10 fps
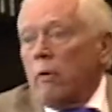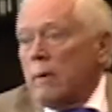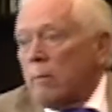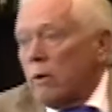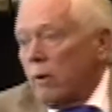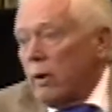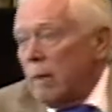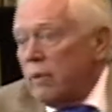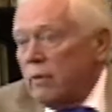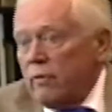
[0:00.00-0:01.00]
remember growing
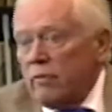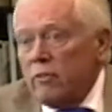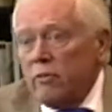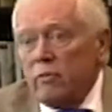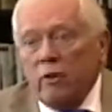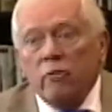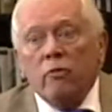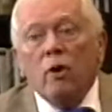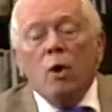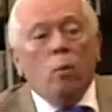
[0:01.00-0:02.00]
up in the 50s and
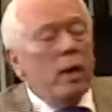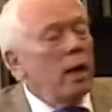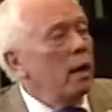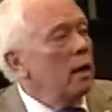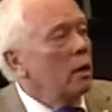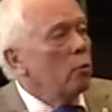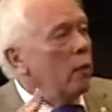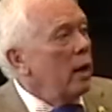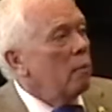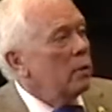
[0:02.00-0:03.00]
60s, we had an
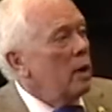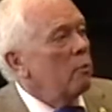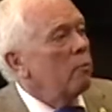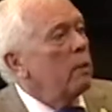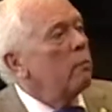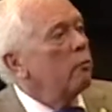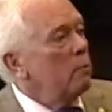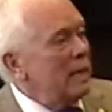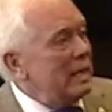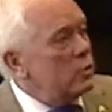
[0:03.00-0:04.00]
incredible number of people
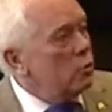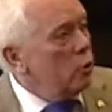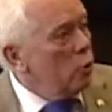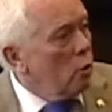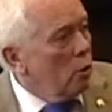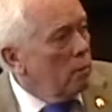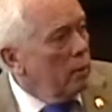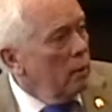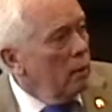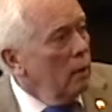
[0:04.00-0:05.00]
from Eastern Europe
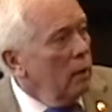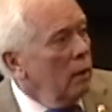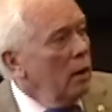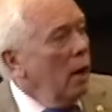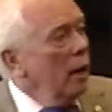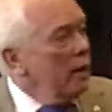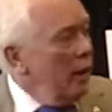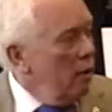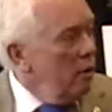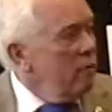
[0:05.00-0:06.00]

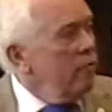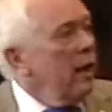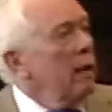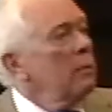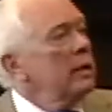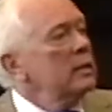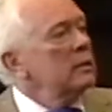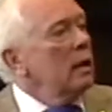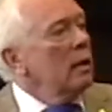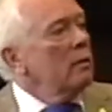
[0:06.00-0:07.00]
Hungarian families,
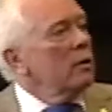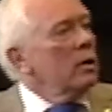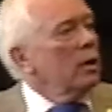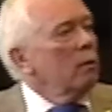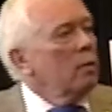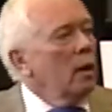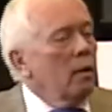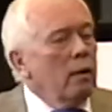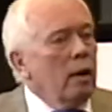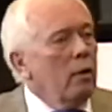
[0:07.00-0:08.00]
uh, you
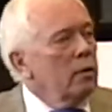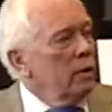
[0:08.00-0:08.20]
know, uh, out